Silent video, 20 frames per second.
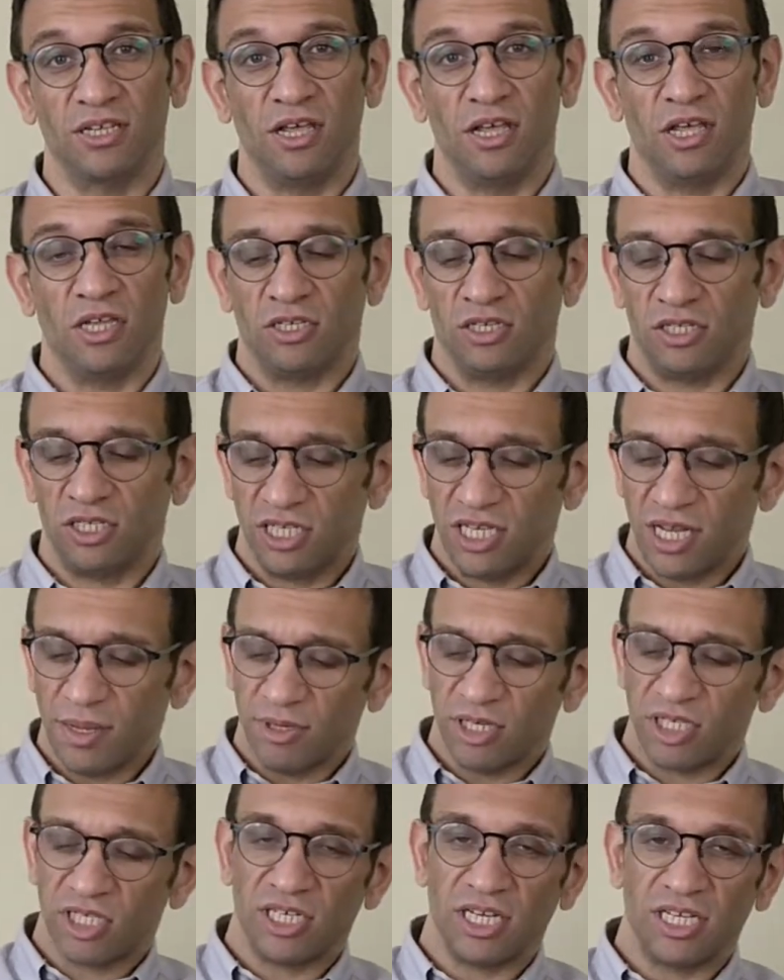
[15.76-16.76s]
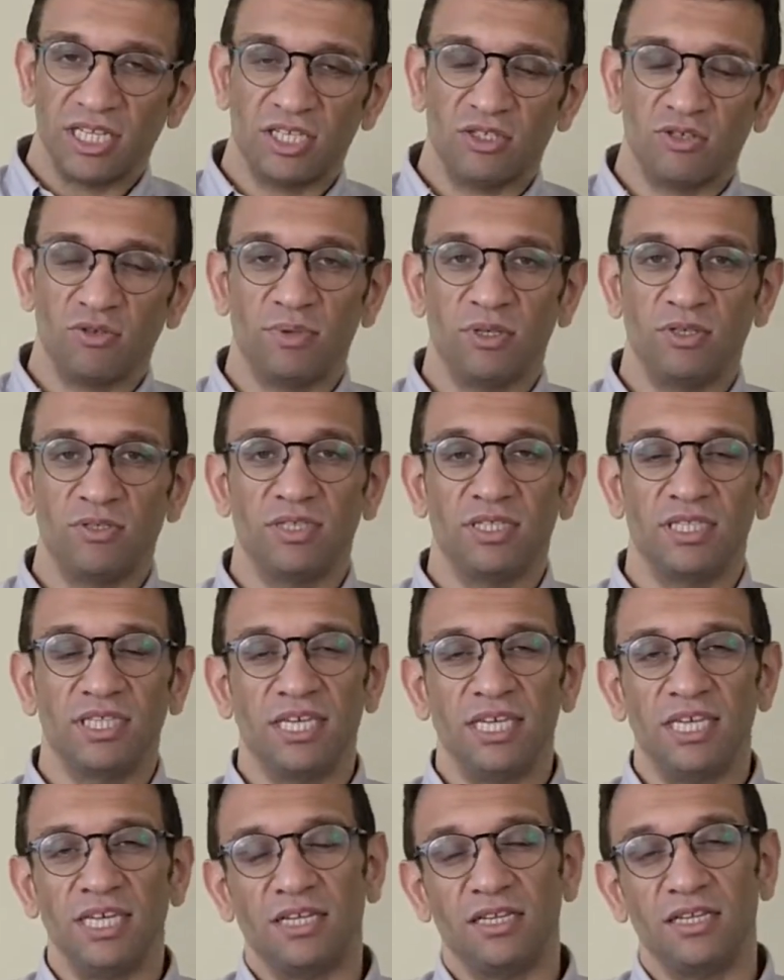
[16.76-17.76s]
So to demonstrate this we'll be using the
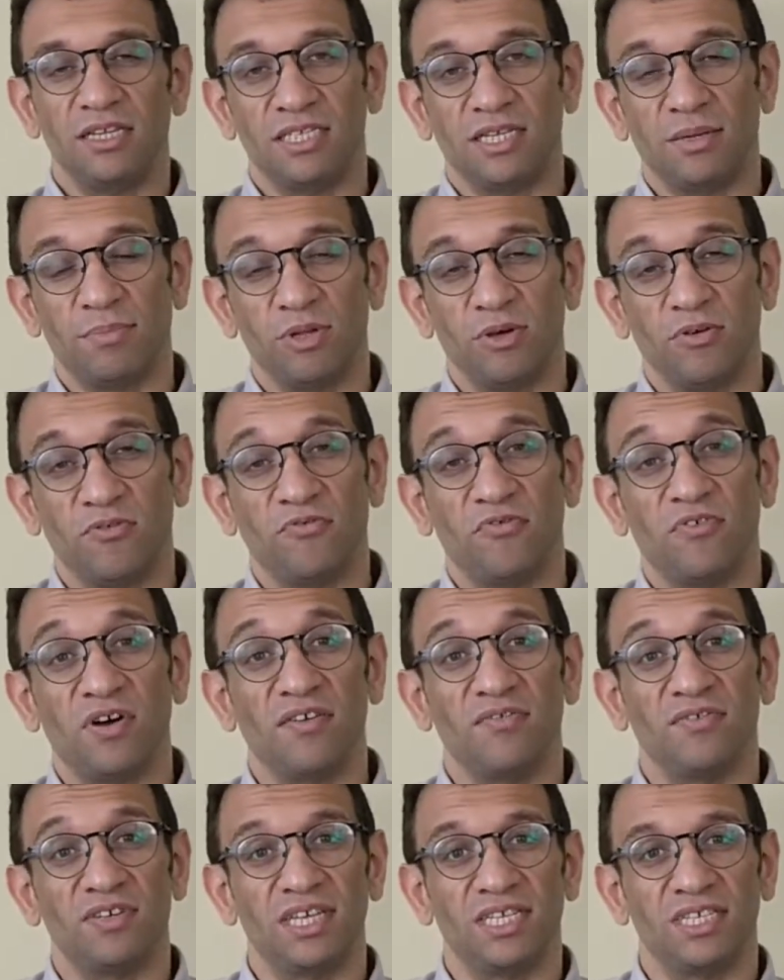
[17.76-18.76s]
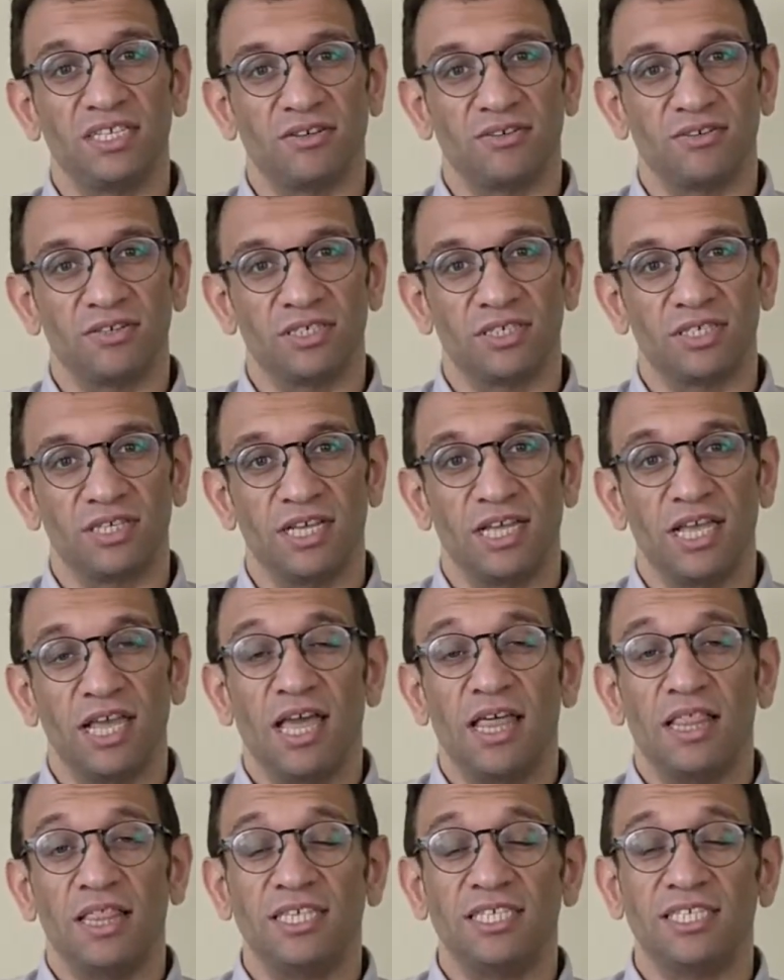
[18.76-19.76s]
EL005 data logger.
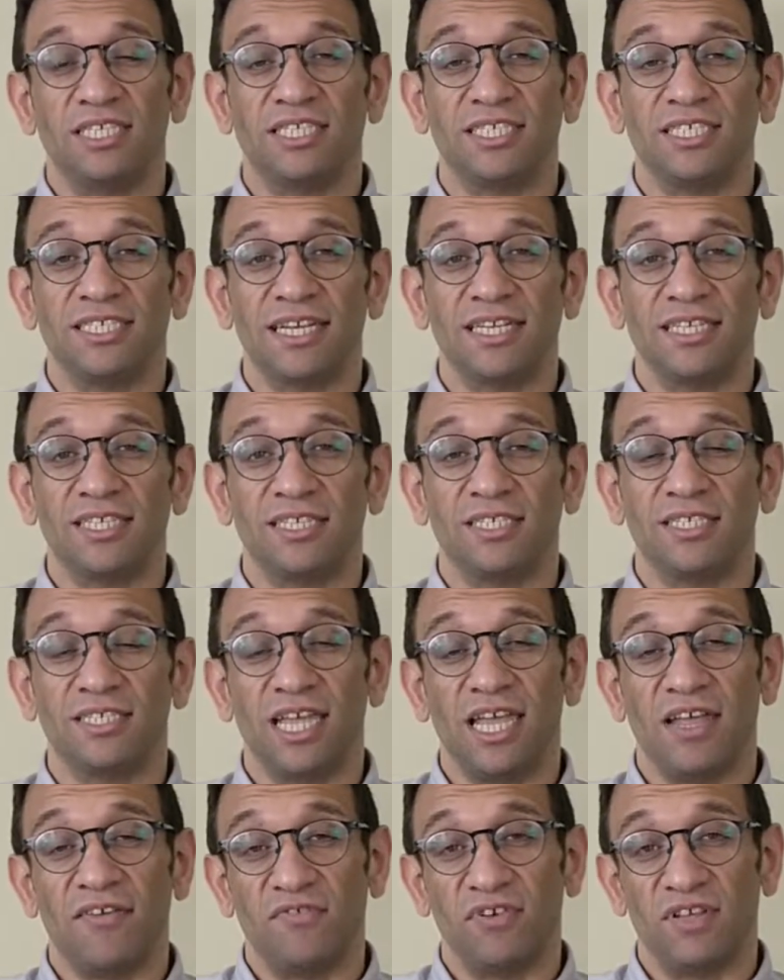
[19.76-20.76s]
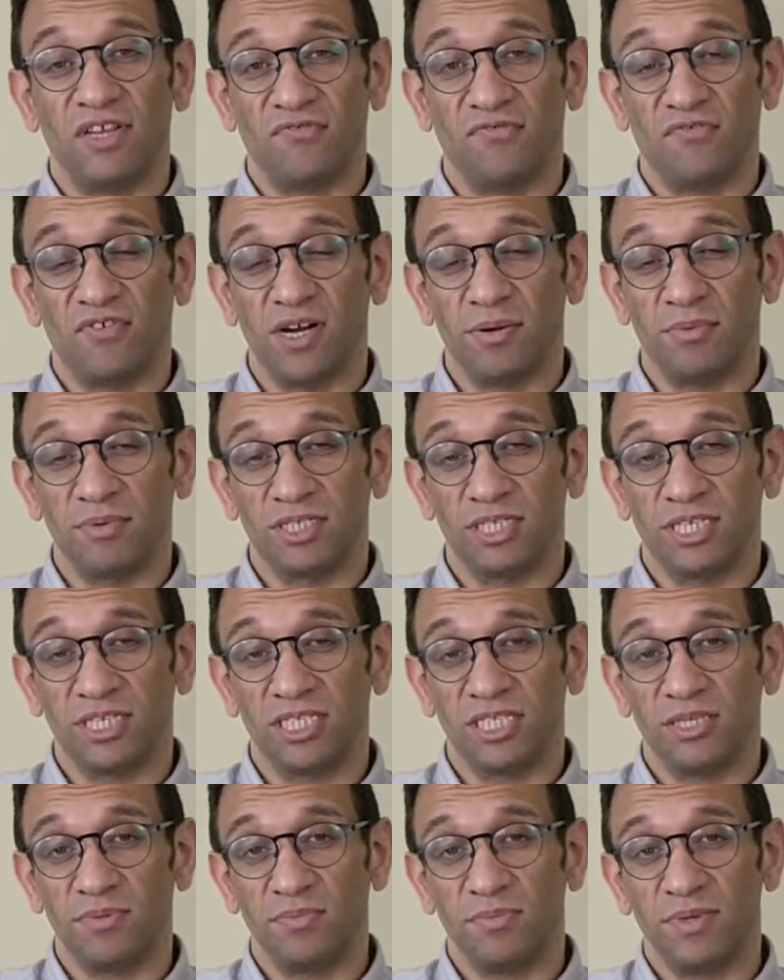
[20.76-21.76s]
This is central to every EnviroMon
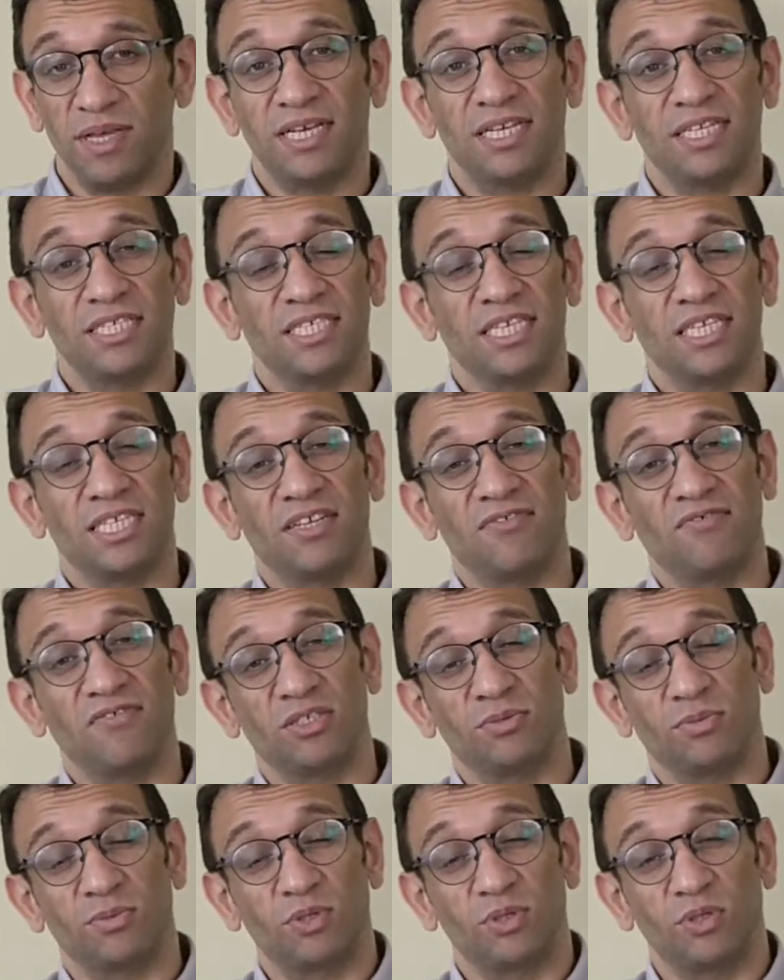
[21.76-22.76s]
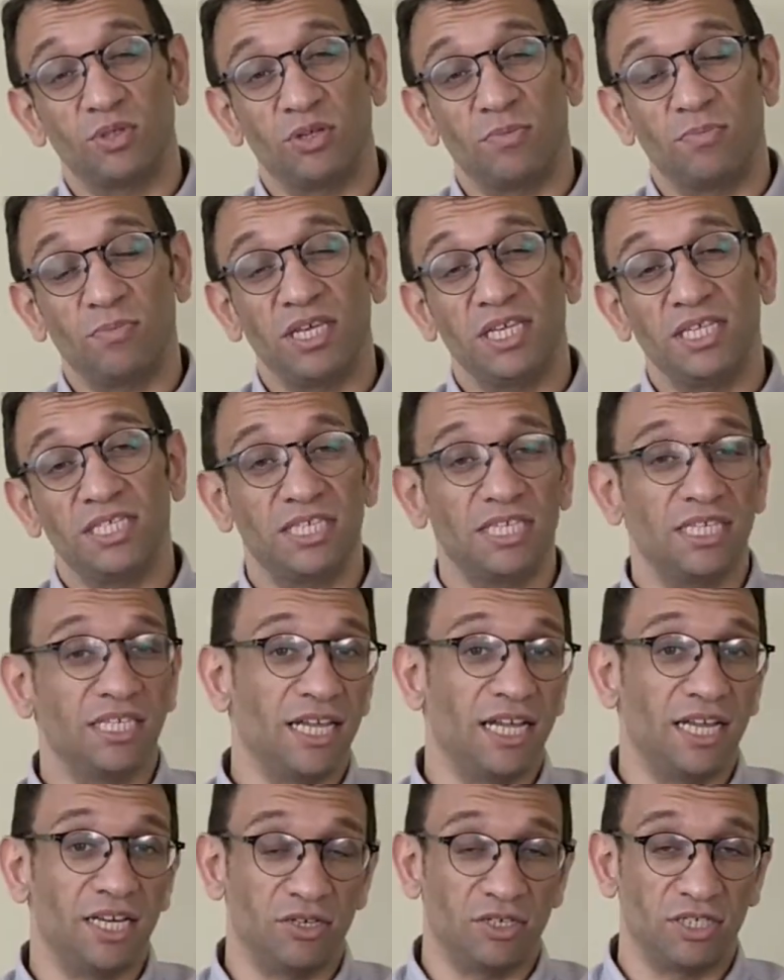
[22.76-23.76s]
system and it's the interface between your
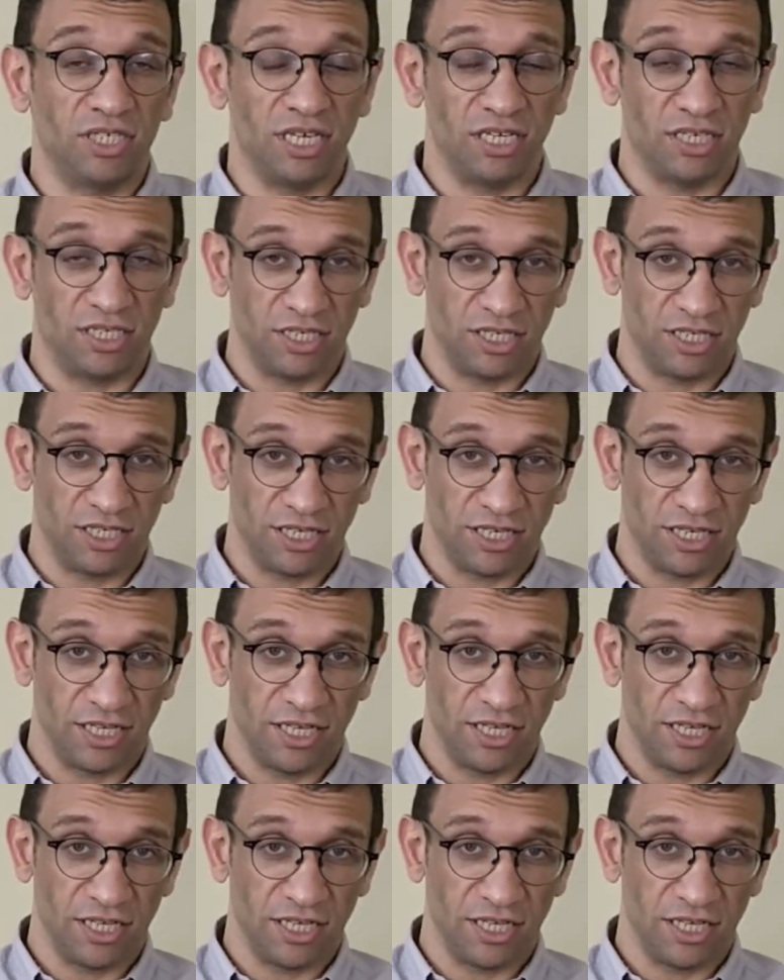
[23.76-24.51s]
PC and your sensors.